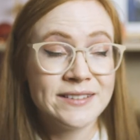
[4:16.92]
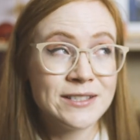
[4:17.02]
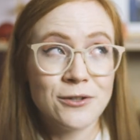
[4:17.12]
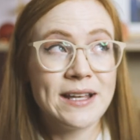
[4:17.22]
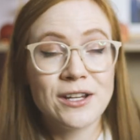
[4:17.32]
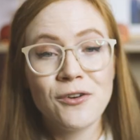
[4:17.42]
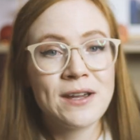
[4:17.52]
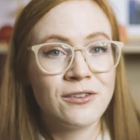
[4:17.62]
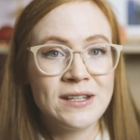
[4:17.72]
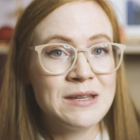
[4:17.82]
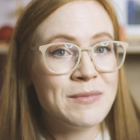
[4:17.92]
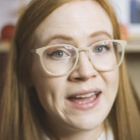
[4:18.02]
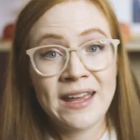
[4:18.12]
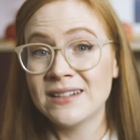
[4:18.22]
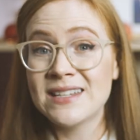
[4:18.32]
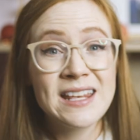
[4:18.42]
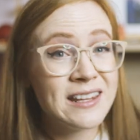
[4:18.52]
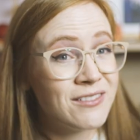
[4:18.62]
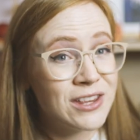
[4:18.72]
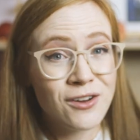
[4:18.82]
So like going on eBay and
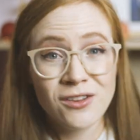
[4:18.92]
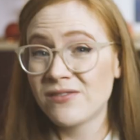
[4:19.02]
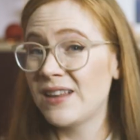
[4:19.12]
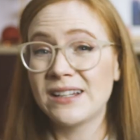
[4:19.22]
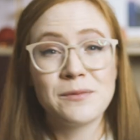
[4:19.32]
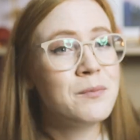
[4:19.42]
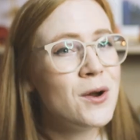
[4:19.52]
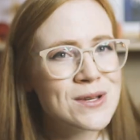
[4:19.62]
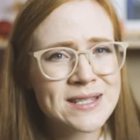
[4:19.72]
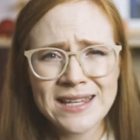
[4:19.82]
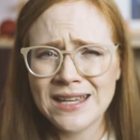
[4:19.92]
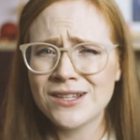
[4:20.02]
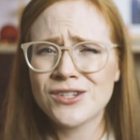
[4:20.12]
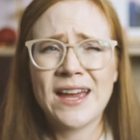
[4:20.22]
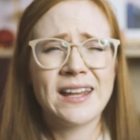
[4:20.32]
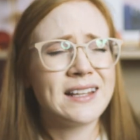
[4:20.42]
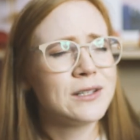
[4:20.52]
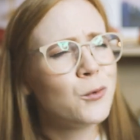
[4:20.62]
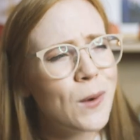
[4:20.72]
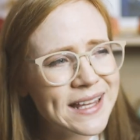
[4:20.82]
dealing with all of the, like the postage and like
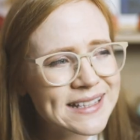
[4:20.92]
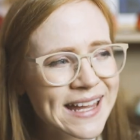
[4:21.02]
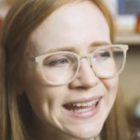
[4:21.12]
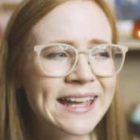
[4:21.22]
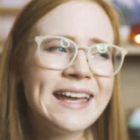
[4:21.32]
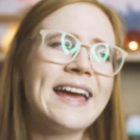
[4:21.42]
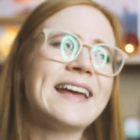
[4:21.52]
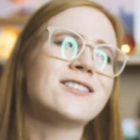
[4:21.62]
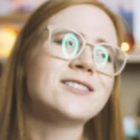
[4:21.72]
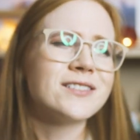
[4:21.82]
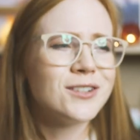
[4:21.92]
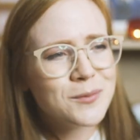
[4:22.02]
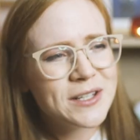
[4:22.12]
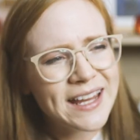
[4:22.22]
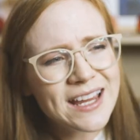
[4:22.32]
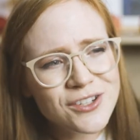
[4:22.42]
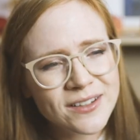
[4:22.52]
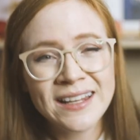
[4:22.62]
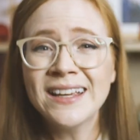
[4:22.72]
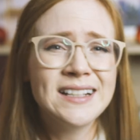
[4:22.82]
the waiting and all the
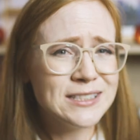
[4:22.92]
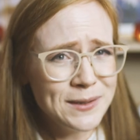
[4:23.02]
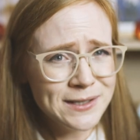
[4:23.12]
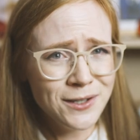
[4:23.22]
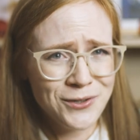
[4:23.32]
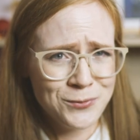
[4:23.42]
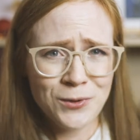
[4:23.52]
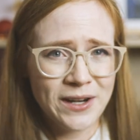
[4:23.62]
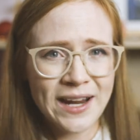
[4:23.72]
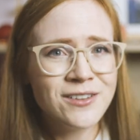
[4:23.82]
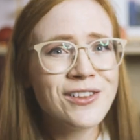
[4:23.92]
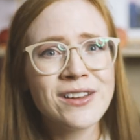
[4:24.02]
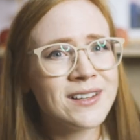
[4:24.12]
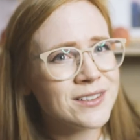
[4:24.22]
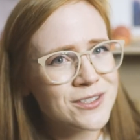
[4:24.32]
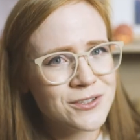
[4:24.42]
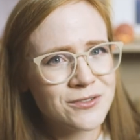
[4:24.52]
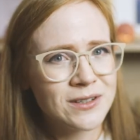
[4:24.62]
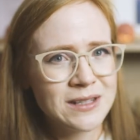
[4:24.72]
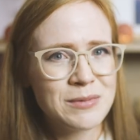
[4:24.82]
communication, it's quite a lot of work. I don't think that you
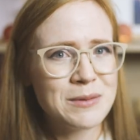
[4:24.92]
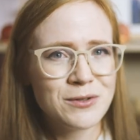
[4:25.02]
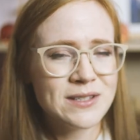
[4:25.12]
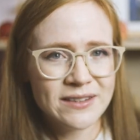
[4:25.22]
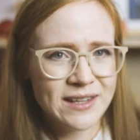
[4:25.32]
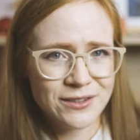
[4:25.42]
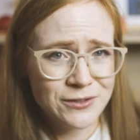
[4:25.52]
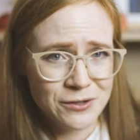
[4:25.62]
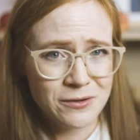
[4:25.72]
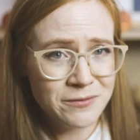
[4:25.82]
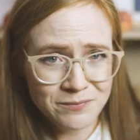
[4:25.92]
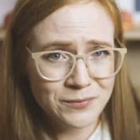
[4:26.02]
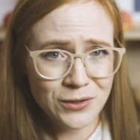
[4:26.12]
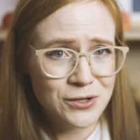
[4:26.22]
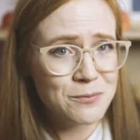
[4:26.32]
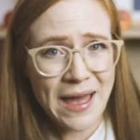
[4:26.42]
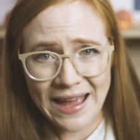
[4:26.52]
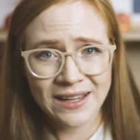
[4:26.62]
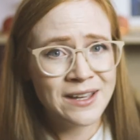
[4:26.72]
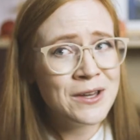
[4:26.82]
should really be putting that on your
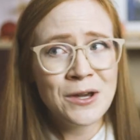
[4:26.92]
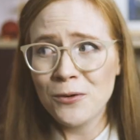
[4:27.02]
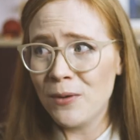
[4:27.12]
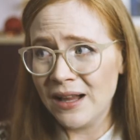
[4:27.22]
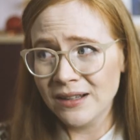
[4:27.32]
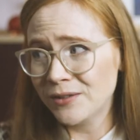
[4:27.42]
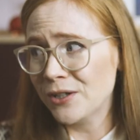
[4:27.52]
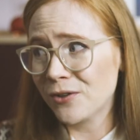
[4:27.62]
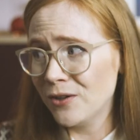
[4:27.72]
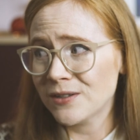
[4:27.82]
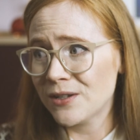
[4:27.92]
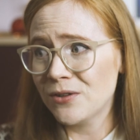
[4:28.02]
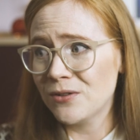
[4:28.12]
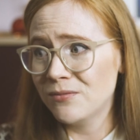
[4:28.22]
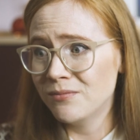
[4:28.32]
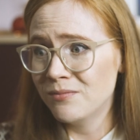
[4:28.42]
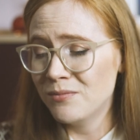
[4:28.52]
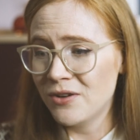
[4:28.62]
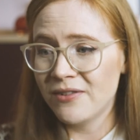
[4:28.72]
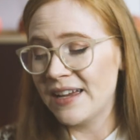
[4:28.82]
back while you're also
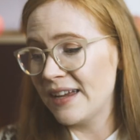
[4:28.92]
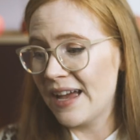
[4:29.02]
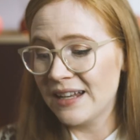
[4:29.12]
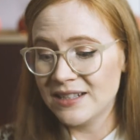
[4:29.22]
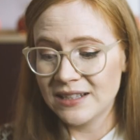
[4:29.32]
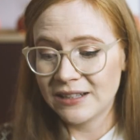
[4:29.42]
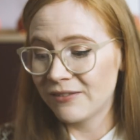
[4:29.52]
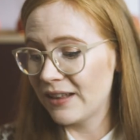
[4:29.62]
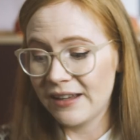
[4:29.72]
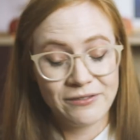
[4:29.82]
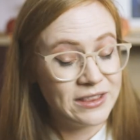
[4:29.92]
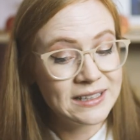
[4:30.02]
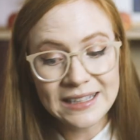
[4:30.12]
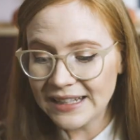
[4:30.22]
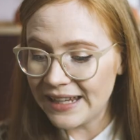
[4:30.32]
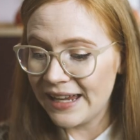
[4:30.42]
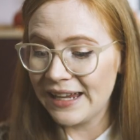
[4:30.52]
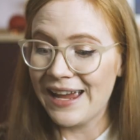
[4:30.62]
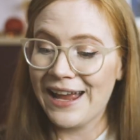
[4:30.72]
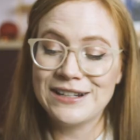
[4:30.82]
moving and dealing with like with
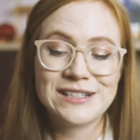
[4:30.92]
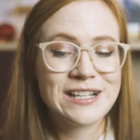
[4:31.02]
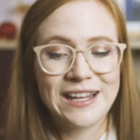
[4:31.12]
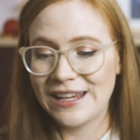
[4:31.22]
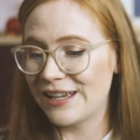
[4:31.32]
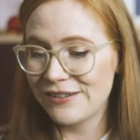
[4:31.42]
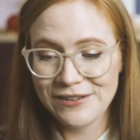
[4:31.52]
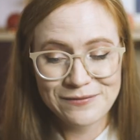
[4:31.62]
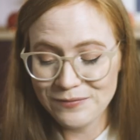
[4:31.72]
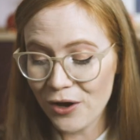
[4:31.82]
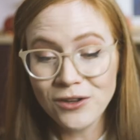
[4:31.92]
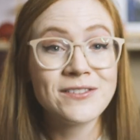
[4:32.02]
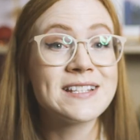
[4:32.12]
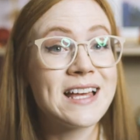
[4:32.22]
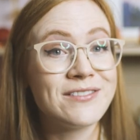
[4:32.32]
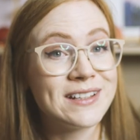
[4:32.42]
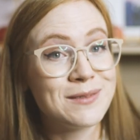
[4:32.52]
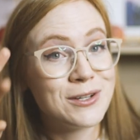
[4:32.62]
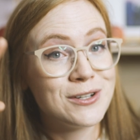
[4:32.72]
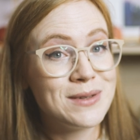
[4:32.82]
cleaning and like all of the stuff that
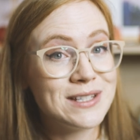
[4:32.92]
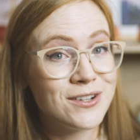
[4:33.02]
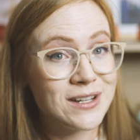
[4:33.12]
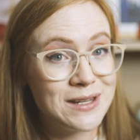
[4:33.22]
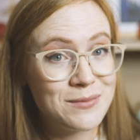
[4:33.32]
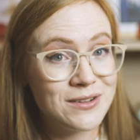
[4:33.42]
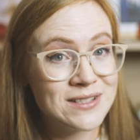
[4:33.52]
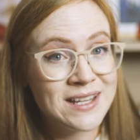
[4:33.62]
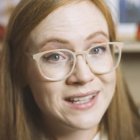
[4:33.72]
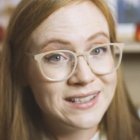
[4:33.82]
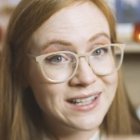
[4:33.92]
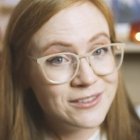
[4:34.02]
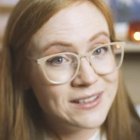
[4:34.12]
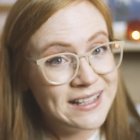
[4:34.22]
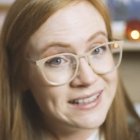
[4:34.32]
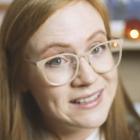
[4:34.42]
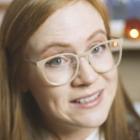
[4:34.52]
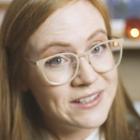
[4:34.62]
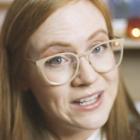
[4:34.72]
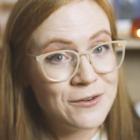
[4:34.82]
I'm gonna be talking about down the line in
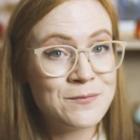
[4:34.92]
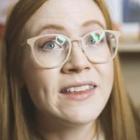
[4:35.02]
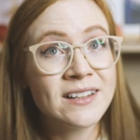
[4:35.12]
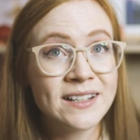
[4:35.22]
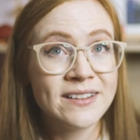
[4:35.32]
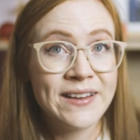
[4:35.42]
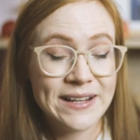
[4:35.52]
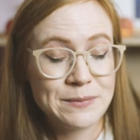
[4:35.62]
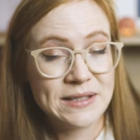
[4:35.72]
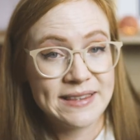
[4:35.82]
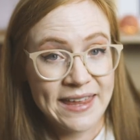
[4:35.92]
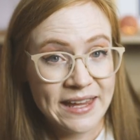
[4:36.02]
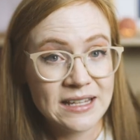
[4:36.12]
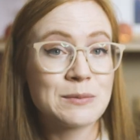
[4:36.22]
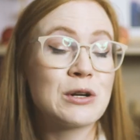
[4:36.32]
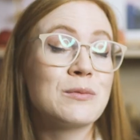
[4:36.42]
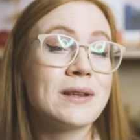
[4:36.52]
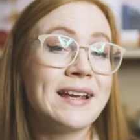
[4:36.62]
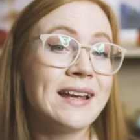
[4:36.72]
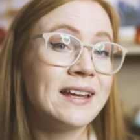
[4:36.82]
this video. I think that the next best thing is
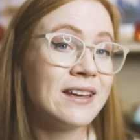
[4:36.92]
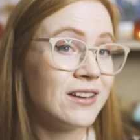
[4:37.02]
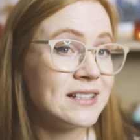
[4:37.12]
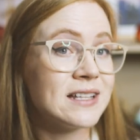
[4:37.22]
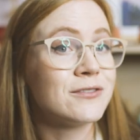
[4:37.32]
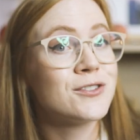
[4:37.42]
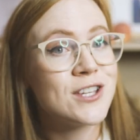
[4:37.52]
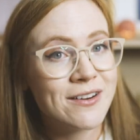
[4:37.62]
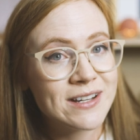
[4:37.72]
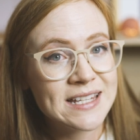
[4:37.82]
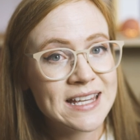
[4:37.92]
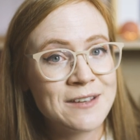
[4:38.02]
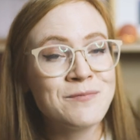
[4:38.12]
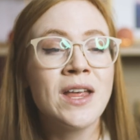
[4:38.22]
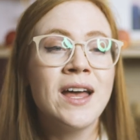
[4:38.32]
probably giving stuff to charity.